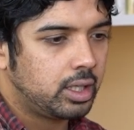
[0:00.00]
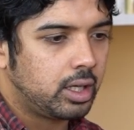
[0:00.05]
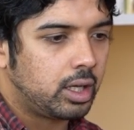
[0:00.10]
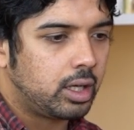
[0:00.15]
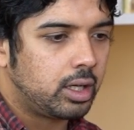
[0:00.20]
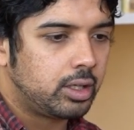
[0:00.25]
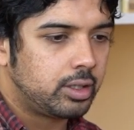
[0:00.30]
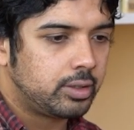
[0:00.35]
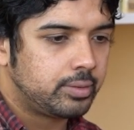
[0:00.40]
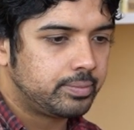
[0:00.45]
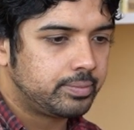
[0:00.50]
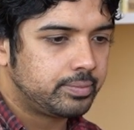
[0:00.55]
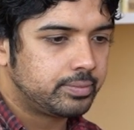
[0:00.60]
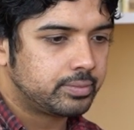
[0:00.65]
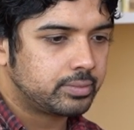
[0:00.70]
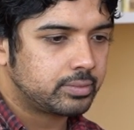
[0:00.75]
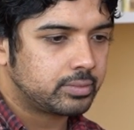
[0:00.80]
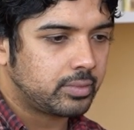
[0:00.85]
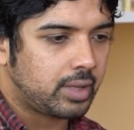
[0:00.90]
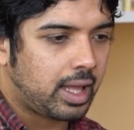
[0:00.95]

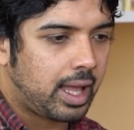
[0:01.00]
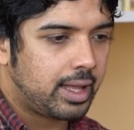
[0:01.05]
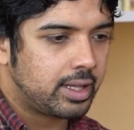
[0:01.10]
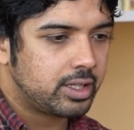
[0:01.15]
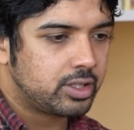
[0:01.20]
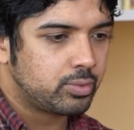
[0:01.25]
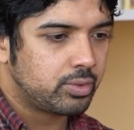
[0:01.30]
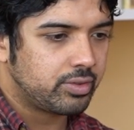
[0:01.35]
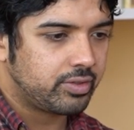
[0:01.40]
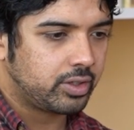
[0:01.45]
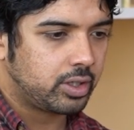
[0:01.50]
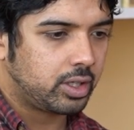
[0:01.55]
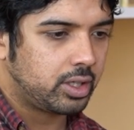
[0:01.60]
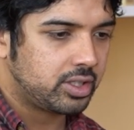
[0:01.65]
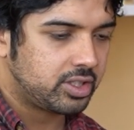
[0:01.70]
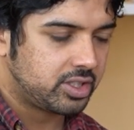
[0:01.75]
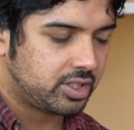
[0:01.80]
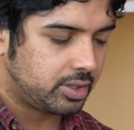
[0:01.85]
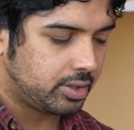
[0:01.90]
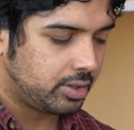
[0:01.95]
And with
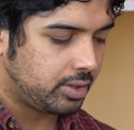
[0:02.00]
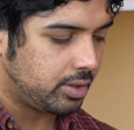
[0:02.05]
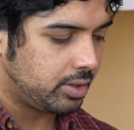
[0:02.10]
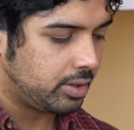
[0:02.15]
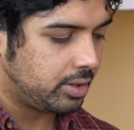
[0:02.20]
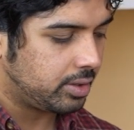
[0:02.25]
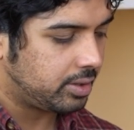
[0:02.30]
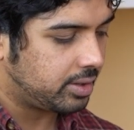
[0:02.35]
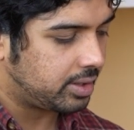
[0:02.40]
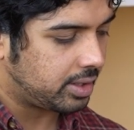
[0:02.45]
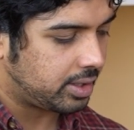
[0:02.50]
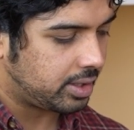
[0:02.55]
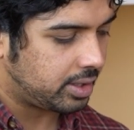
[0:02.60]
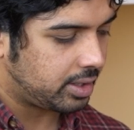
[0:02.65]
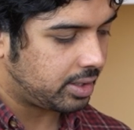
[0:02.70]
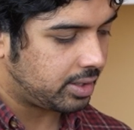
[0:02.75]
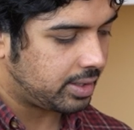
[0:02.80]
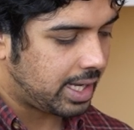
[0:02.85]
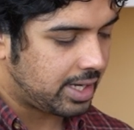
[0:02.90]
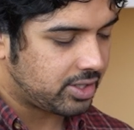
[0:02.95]
regards to
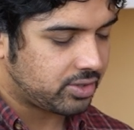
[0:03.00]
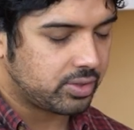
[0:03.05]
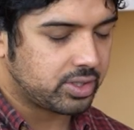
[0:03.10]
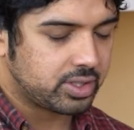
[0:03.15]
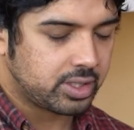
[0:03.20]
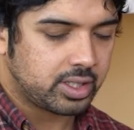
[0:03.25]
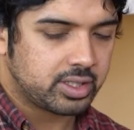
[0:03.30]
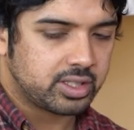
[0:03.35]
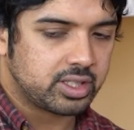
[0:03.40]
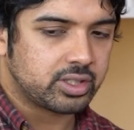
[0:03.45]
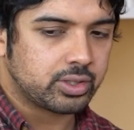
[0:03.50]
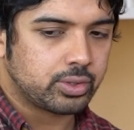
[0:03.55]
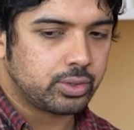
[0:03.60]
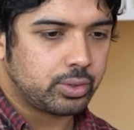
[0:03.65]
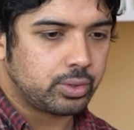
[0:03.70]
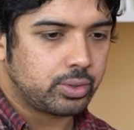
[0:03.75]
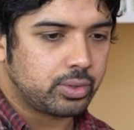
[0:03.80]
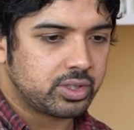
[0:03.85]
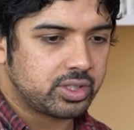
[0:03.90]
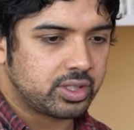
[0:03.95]
the natural sciences
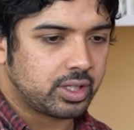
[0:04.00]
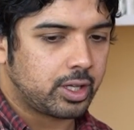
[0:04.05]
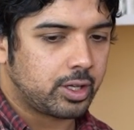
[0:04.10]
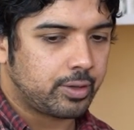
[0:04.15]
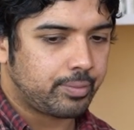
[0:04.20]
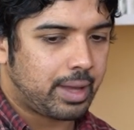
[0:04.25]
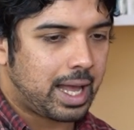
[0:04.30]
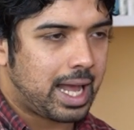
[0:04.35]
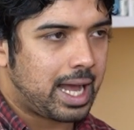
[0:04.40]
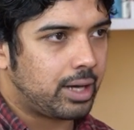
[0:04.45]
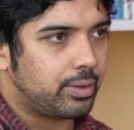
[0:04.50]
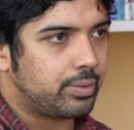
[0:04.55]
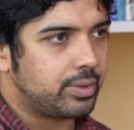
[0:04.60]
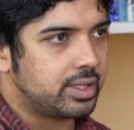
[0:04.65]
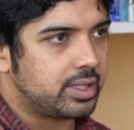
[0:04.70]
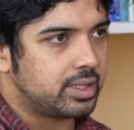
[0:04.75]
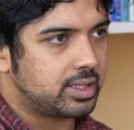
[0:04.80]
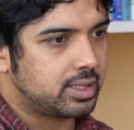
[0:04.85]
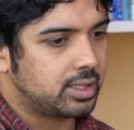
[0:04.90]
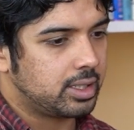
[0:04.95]
course, how
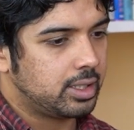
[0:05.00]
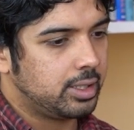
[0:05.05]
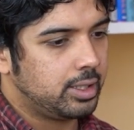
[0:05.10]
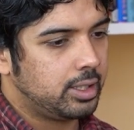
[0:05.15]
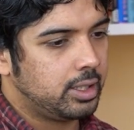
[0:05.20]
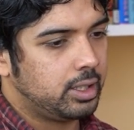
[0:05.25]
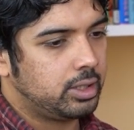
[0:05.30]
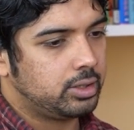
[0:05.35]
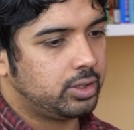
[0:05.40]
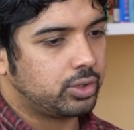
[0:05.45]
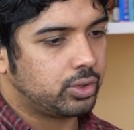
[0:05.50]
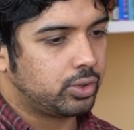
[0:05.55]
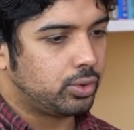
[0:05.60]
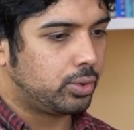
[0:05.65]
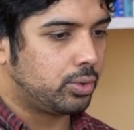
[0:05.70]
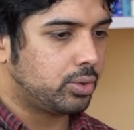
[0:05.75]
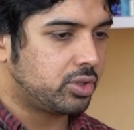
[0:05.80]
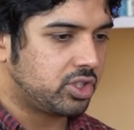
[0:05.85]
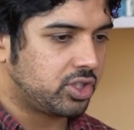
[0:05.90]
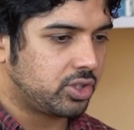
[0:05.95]
is the
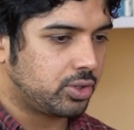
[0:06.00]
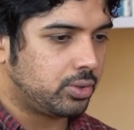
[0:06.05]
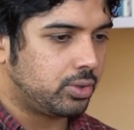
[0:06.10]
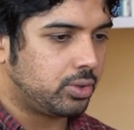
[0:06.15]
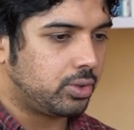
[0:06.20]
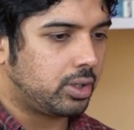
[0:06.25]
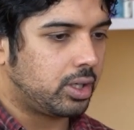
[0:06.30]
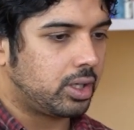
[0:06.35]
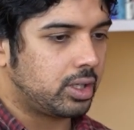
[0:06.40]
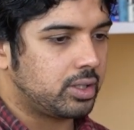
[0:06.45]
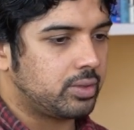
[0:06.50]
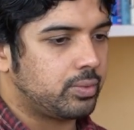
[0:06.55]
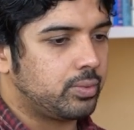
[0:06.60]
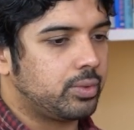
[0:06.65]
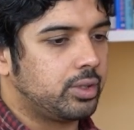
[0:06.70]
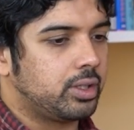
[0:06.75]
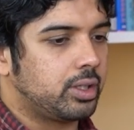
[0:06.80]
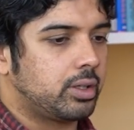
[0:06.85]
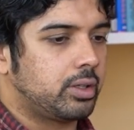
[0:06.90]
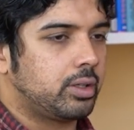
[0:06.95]
course taught?
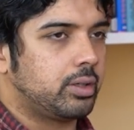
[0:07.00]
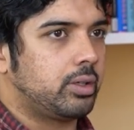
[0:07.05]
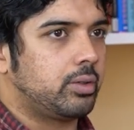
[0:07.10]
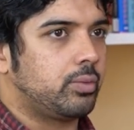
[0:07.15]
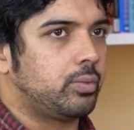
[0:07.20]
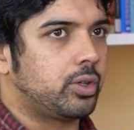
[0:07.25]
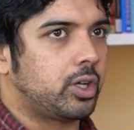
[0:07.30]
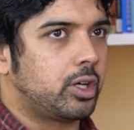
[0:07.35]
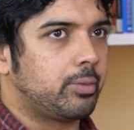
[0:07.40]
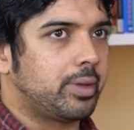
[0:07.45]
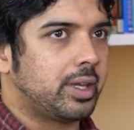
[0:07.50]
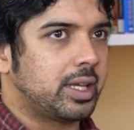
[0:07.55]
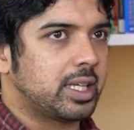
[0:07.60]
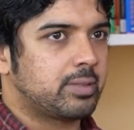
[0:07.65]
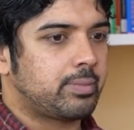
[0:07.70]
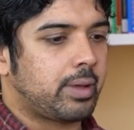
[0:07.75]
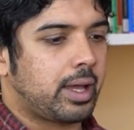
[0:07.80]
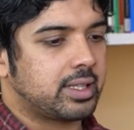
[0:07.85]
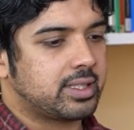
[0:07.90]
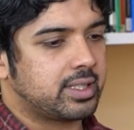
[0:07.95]
Would I be
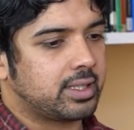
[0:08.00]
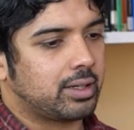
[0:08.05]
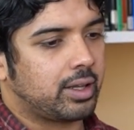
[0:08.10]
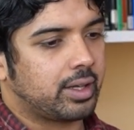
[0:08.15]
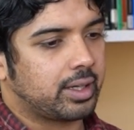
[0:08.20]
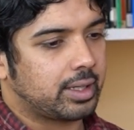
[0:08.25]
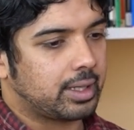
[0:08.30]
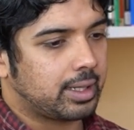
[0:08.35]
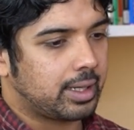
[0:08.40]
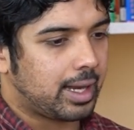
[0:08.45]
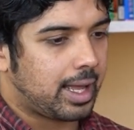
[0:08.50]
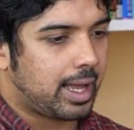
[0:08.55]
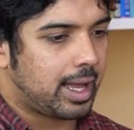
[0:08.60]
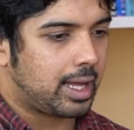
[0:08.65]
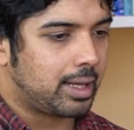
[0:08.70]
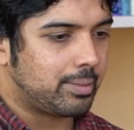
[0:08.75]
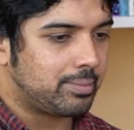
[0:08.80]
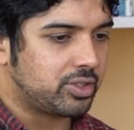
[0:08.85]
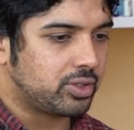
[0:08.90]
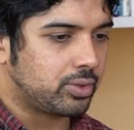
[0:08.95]
expecting
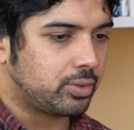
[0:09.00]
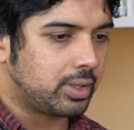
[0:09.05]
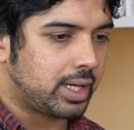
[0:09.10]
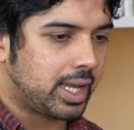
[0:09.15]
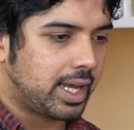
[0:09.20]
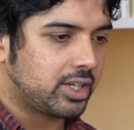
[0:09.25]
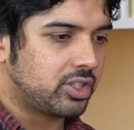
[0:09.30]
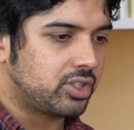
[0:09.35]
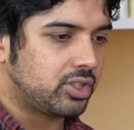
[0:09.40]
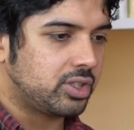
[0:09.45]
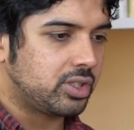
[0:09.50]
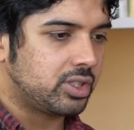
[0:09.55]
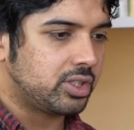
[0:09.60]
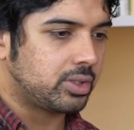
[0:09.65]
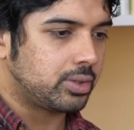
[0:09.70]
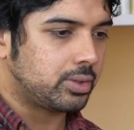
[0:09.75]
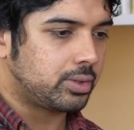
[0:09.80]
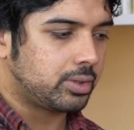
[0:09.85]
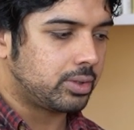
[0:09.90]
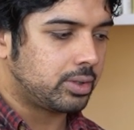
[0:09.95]
labs or lectures
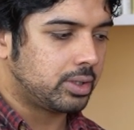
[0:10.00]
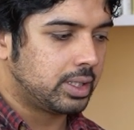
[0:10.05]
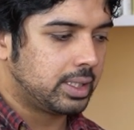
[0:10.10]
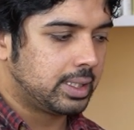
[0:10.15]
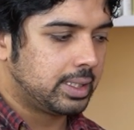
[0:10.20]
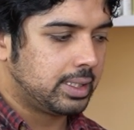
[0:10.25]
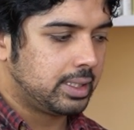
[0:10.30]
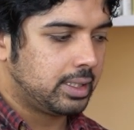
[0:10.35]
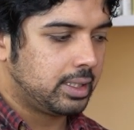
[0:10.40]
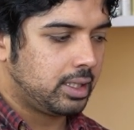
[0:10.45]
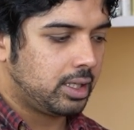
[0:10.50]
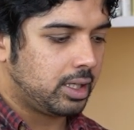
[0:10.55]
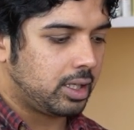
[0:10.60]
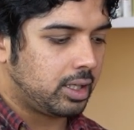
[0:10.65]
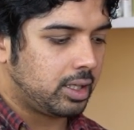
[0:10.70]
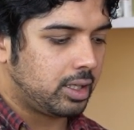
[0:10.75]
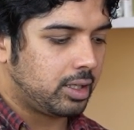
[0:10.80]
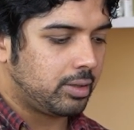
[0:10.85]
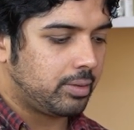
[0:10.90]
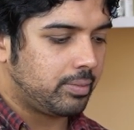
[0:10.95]
or
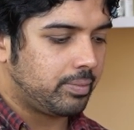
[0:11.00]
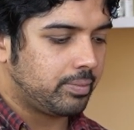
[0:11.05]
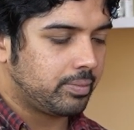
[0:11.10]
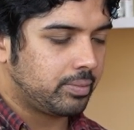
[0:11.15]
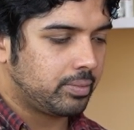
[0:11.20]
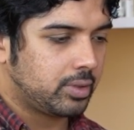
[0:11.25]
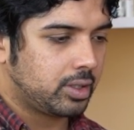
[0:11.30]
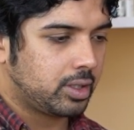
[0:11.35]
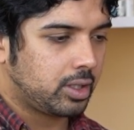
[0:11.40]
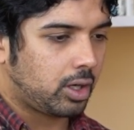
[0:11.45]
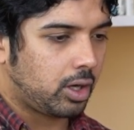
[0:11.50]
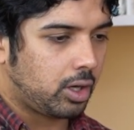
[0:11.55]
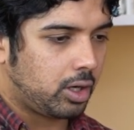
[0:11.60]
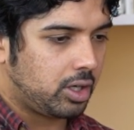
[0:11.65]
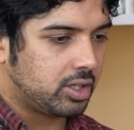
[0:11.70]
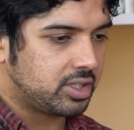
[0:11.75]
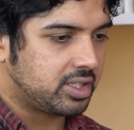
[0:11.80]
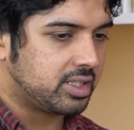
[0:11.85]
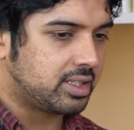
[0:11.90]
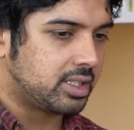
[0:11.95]

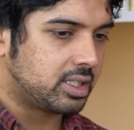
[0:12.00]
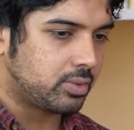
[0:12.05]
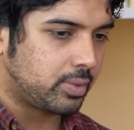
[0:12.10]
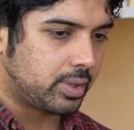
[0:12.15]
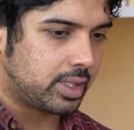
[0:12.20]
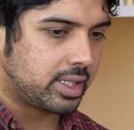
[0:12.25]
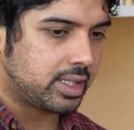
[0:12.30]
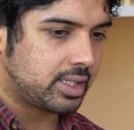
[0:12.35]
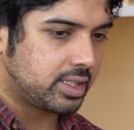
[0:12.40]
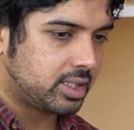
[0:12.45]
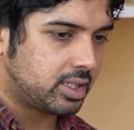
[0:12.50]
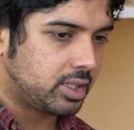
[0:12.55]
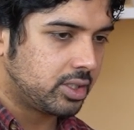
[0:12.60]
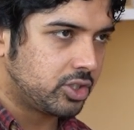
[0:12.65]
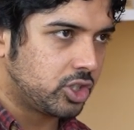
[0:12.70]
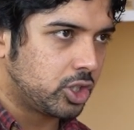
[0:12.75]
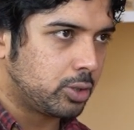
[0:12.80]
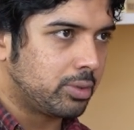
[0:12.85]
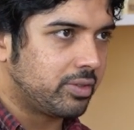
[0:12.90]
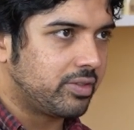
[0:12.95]
classes as well as
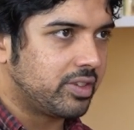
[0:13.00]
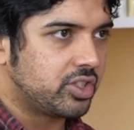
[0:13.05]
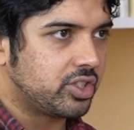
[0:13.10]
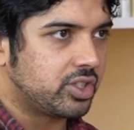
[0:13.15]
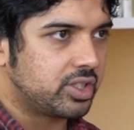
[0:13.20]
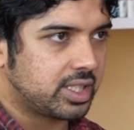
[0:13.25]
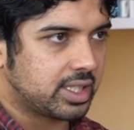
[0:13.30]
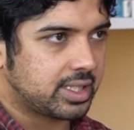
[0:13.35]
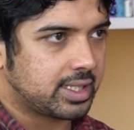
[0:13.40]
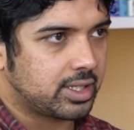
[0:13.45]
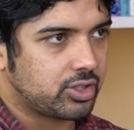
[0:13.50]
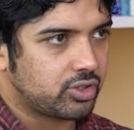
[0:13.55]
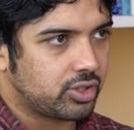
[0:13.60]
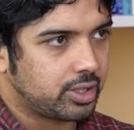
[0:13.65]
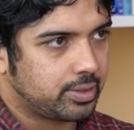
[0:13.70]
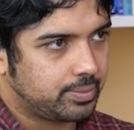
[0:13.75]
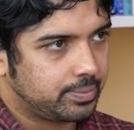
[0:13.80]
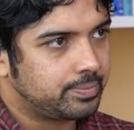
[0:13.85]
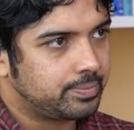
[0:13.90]
supervisions, etc.?